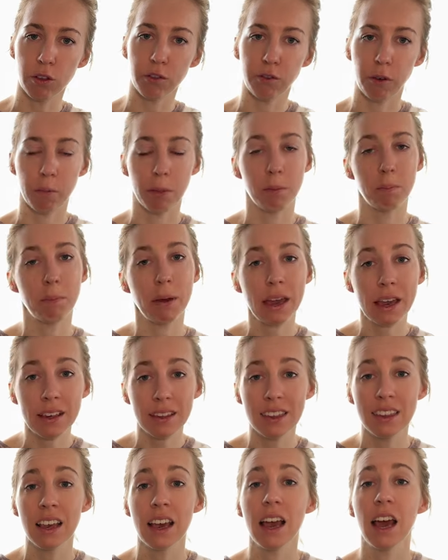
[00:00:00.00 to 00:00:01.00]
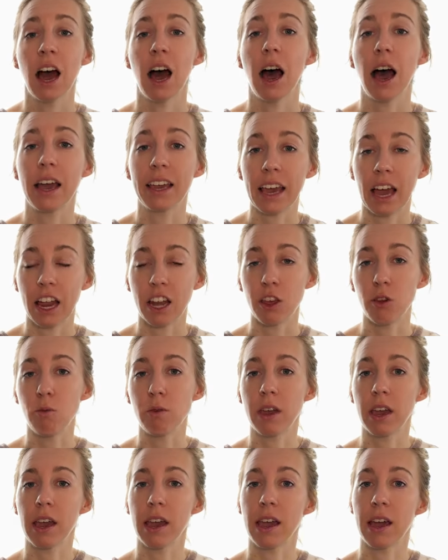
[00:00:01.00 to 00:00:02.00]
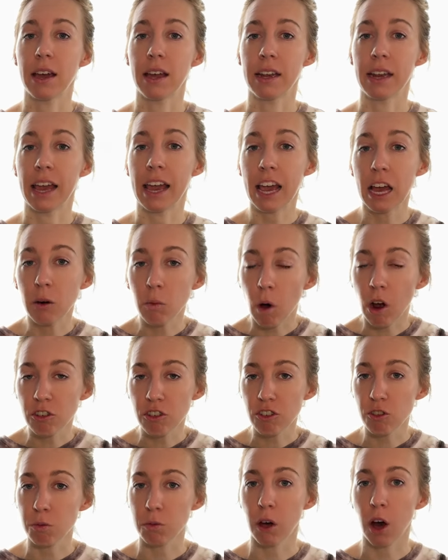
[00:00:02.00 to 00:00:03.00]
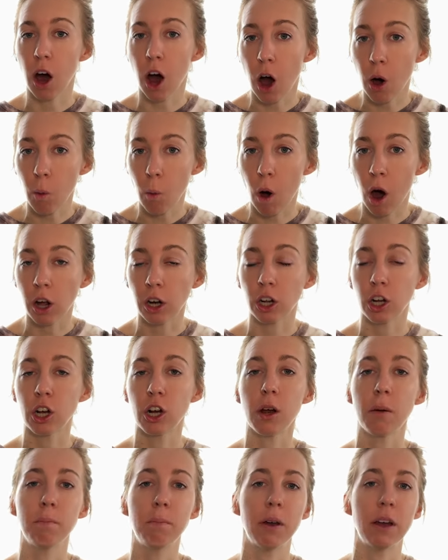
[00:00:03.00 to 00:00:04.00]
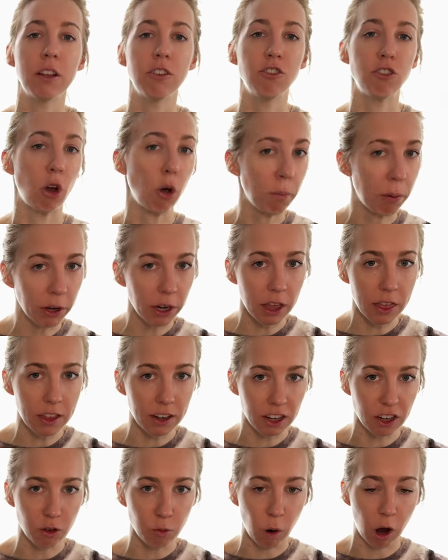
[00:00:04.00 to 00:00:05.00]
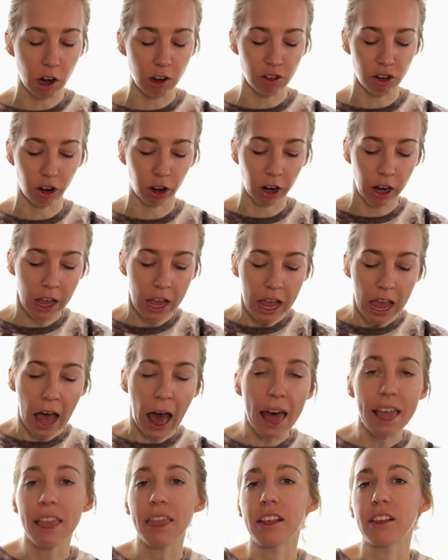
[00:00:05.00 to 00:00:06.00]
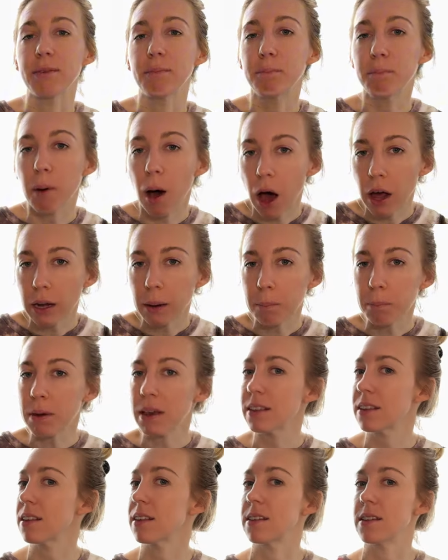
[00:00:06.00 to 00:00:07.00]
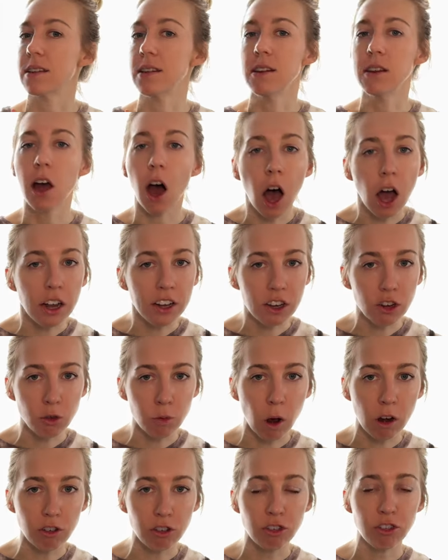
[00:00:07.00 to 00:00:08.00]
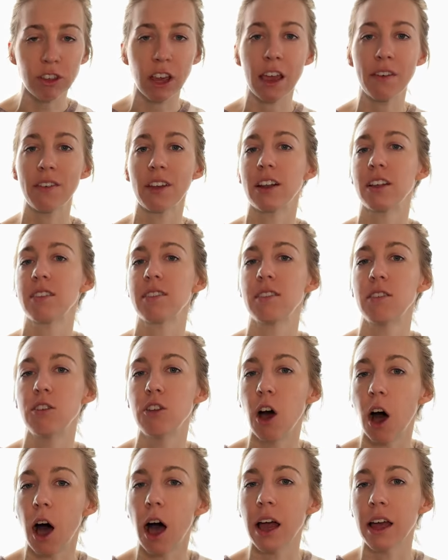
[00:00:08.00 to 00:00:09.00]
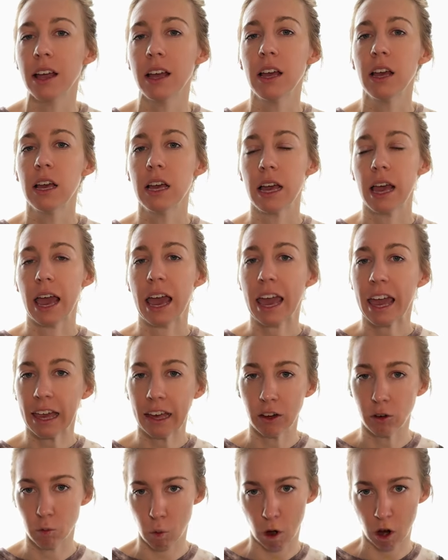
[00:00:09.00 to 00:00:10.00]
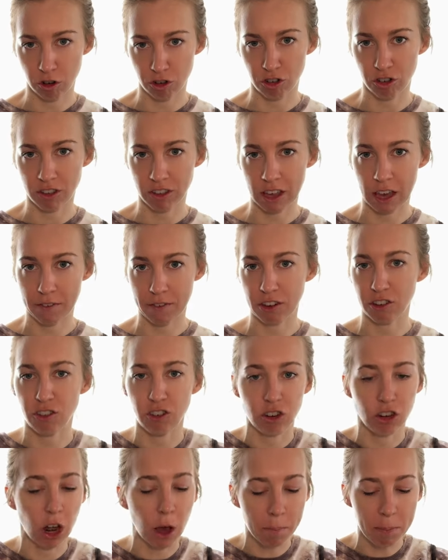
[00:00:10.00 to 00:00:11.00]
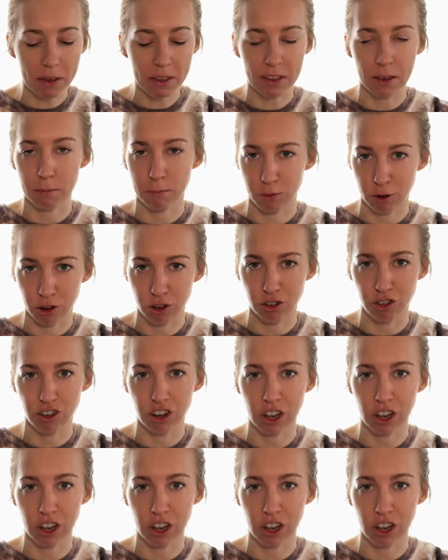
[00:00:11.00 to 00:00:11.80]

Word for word: from the base Again, you can hand wash this with hot water, but don't put it in the dishwasher. And then this bottom piece is not dishwasher safe and it's not hand wash safe. It should not be submerged